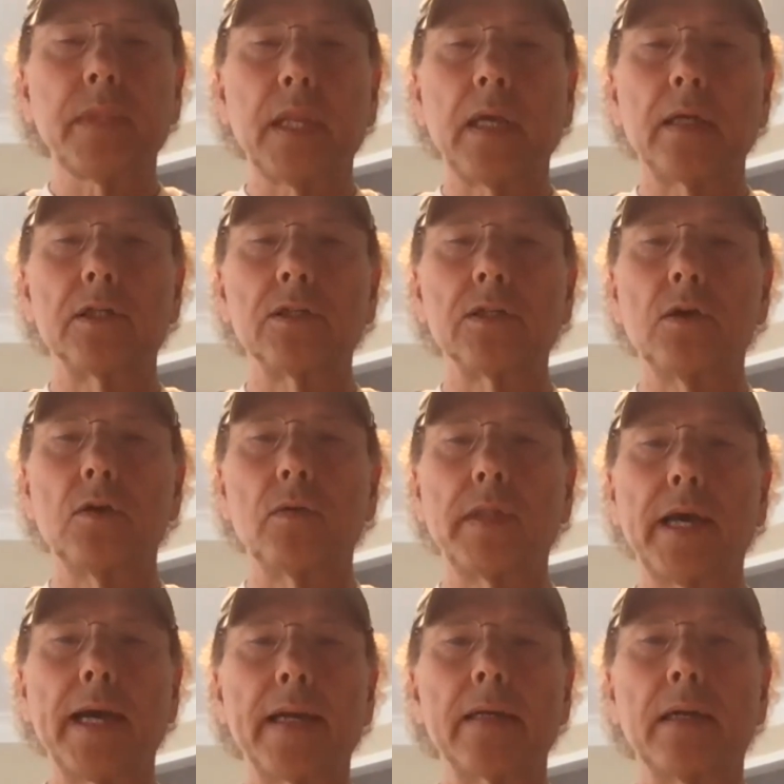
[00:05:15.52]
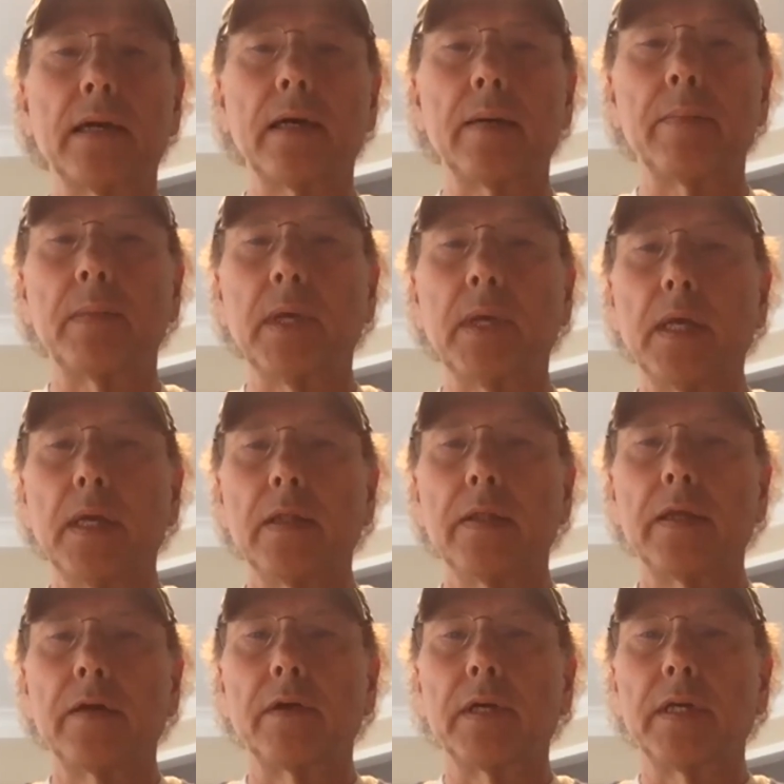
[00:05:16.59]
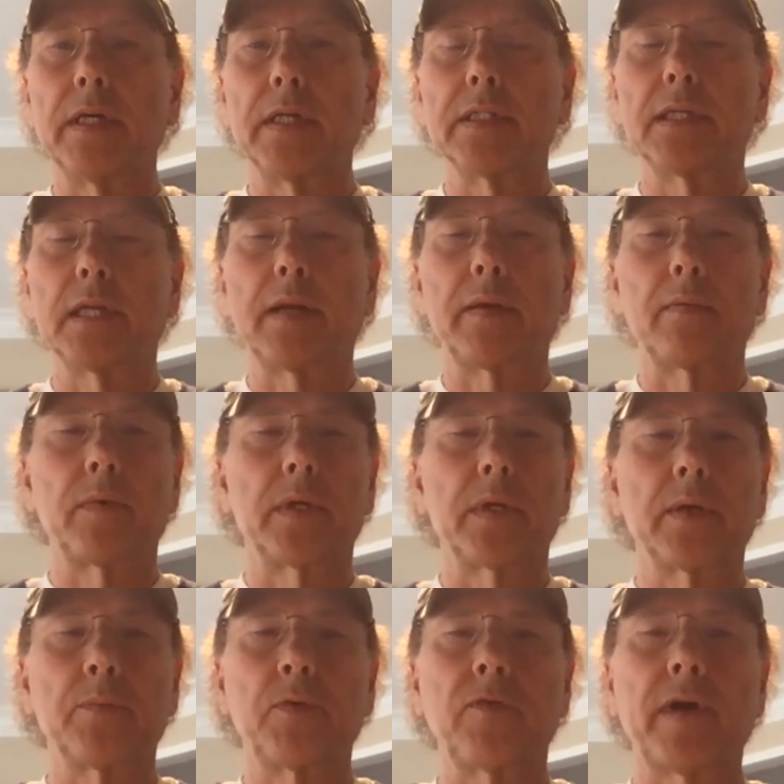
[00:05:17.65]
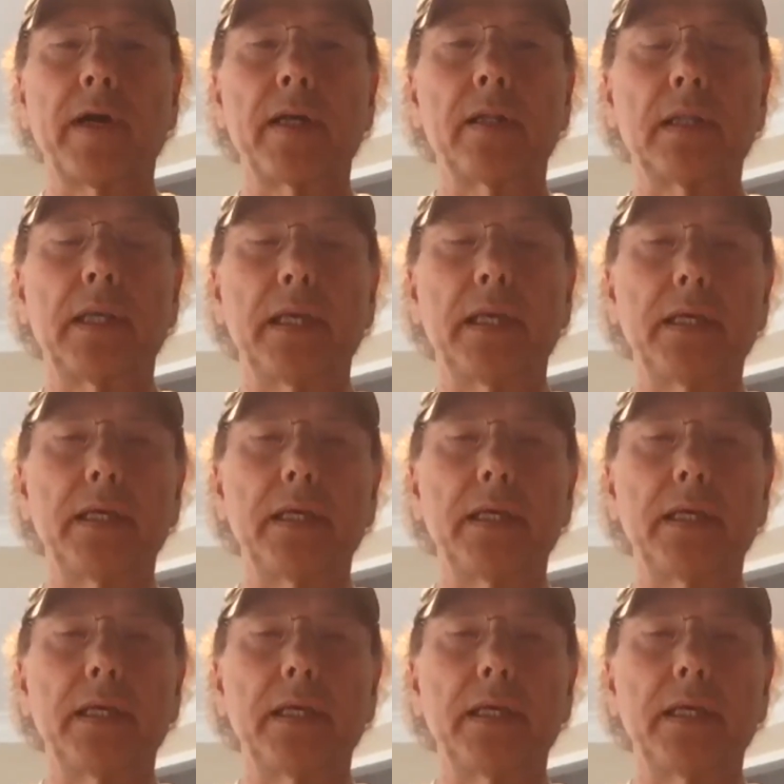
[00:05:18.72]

just know that there is, and we can provide a link,